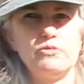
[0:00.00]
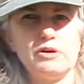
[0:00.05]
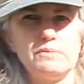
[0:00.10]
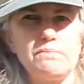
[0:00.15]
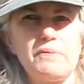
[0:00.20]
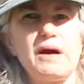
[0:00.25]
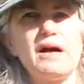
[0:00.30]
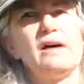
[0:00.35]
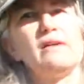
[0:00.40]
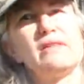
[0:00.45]
one
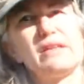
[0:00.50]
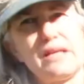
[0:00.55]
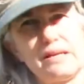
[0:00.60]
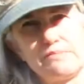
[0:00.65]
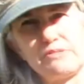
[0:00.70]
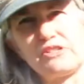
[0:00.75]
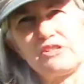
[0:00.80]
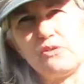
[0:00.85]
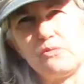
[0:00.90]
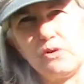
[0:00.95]
pile that
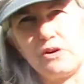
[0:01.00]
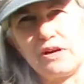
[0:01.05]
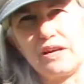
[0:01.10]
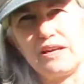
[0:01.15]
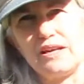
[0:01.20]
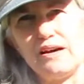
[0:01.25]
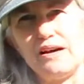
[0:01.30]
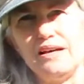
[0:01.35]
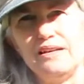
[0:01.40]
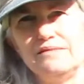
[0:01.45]
I'm still
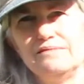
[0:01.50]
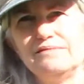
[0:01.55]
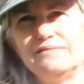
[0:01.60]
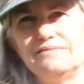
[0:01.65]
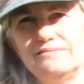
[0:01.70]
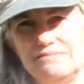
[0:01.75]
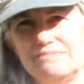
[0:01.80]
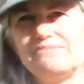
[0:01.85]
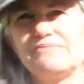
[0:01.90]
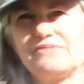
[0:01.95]
working on.
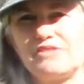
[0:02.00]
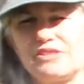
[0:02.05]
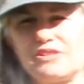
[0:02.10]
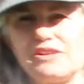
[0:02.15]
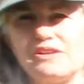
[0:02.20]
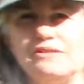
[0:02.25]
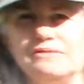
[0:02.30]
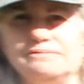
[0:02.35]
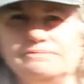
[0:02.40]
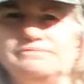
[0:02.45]

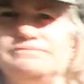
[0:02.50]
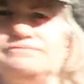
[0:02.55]
So.